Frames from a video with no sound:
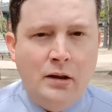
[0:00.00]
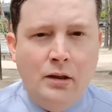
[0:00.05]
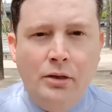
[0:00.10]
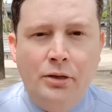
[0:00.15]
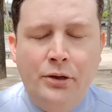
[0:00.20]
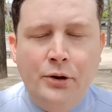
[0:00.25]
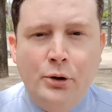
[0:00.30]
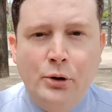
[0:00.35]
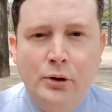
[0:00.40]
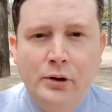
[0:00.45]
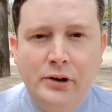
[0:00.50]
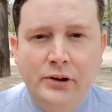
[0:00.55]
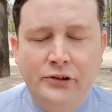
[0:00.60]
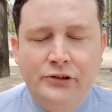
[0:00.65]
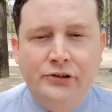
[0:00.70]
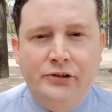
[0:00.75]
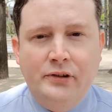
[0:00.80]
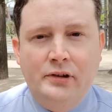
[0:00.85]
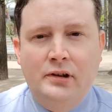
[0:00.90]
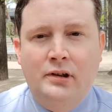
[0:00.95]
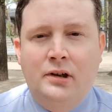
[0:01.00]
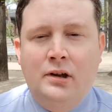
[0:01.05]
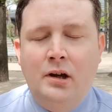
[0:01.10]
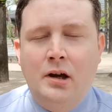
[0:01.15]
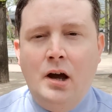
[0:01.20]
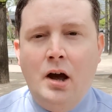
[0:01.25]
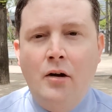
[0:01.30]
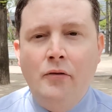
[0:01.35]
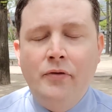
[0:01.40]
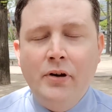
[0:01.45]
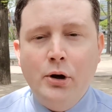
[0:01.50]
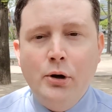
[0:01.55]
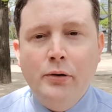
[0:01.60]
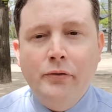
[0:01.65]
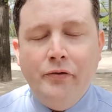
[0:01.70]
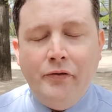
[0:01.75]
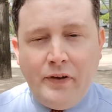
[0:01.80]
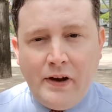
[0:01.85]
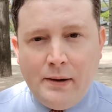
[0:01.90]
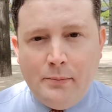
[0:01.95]
there is a very
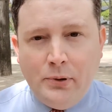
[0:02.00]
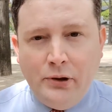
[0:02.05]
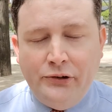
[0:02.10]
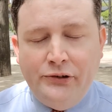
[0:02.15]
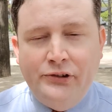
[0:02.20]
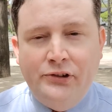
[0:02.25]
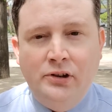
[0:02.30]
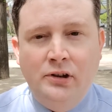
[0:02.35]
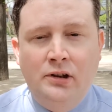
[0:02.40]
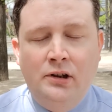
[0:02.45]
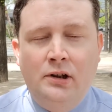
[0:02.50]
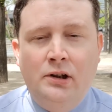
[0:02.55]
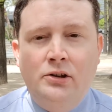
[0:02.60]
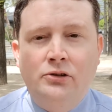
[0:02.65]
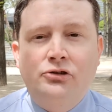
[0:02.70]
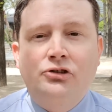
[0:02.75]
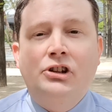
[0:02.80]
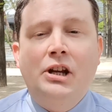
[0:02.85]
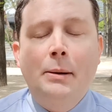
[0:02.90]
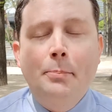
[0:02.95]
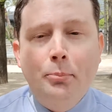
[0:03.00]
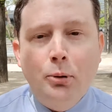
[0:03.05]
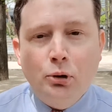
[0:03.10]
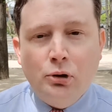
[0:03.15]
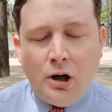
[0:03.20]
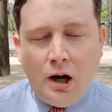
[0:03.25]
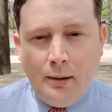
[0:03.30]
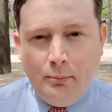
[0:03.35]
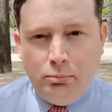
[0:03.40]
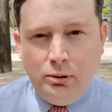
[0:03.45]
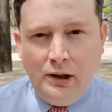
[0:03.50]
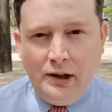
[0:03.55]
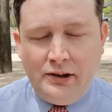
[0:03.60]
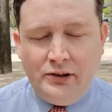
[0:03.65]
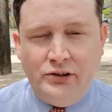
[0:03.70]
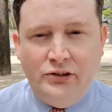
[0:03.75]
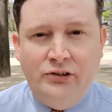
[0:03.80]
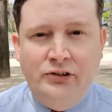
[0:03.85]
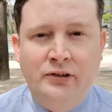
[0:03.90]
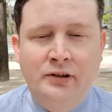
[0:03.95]
famous temple
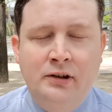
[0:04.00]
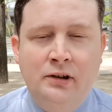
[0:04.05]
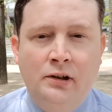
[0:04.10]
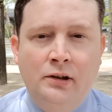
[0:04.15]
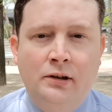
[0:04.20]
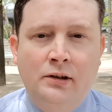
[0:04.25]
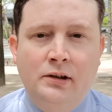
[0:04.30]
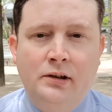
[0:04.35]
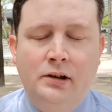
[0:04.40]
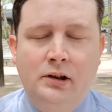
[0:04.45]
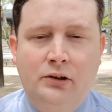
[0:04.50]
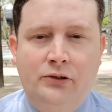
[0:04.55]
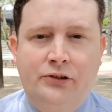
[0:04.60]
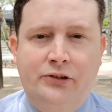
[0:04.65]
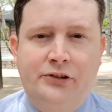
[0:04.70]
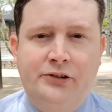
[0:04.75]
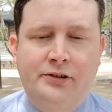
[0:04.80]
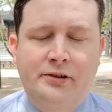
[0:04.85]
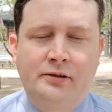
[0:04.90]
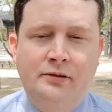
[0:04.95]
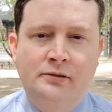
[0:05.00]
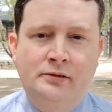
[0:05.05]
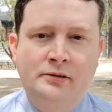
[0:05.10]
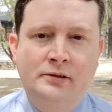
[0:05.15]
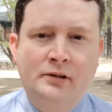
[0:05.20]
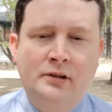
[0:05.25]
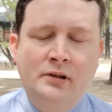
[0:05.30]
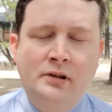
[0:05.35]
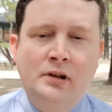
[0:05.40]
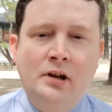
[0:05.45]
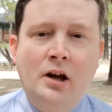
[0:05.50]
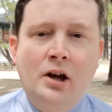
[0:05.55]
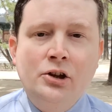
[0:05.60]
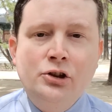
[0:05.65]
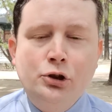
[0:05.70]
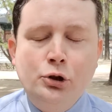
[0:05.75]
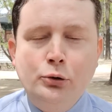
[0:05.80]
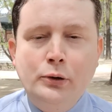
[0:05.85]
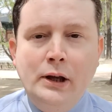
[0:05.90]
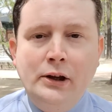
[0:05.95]
complex? It's a
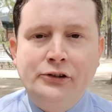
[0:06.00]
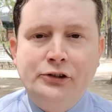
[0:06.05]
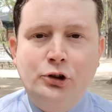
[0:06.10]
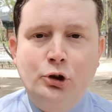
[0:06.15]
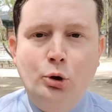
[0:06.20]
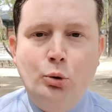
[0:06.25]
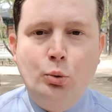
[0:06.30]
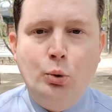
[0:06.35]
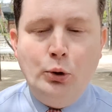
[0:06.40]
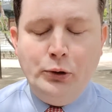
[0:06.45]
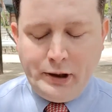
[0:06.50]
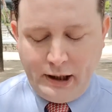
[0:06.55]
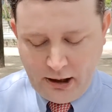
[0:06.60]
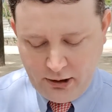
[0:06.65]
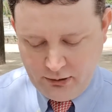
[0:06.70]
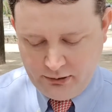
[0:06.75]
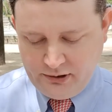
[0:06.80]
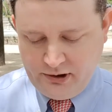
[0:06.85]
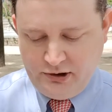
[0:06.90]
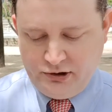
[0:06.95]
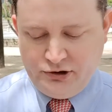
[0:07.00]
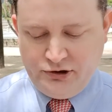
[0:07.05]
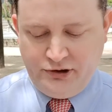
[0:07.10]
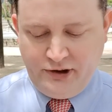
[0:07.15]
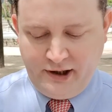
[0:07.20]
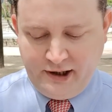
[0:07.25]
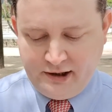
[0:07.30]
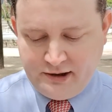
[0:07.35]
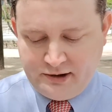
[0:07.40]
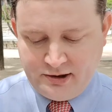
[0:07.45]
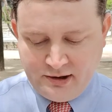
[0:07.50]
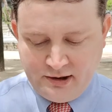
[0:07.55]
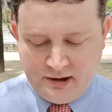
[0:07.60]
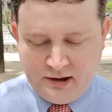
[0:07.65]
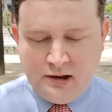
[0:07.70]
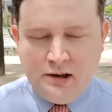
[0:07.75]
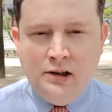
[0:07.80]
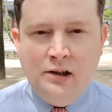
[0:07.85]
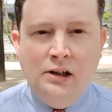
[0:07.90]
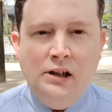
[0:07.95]
UNESCO World Heritage Site.
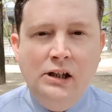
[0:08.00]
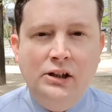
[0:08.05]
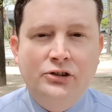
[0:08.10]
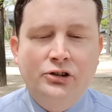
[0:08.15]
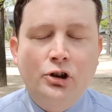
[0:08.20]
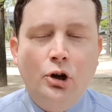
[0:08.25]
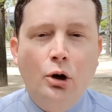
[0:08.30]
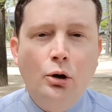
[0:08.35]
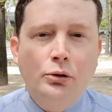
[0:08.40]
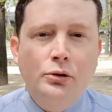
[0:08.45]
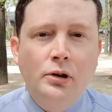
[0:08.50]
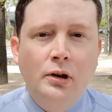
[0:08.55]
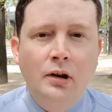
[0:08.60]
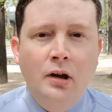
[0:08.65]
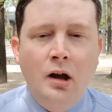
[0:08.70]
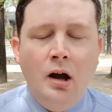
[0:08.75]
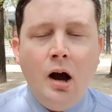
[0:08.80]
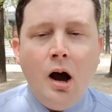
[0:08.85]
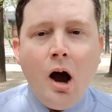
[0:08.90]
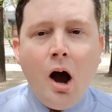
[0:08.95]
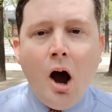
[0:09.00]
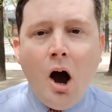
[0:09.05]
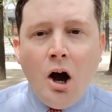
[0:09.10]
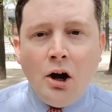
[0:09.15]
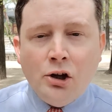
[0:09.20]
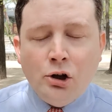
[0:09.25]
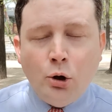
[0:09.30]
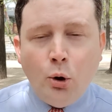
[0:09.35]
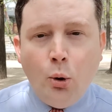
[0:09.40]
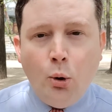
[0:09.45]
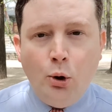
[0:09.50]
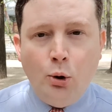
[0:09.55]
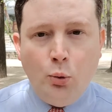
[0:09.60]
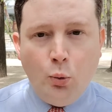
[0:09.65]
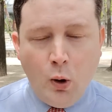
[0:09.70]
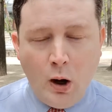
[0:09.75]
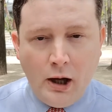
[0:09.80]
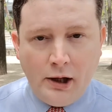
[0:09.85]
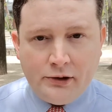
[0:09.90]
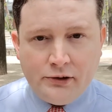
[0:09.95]
It's called Angkor
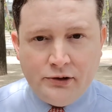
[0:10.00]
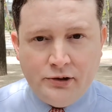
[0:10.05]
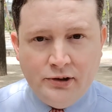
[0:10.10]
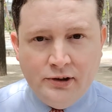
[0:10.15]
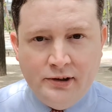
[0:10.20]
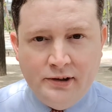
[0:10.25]
Wat.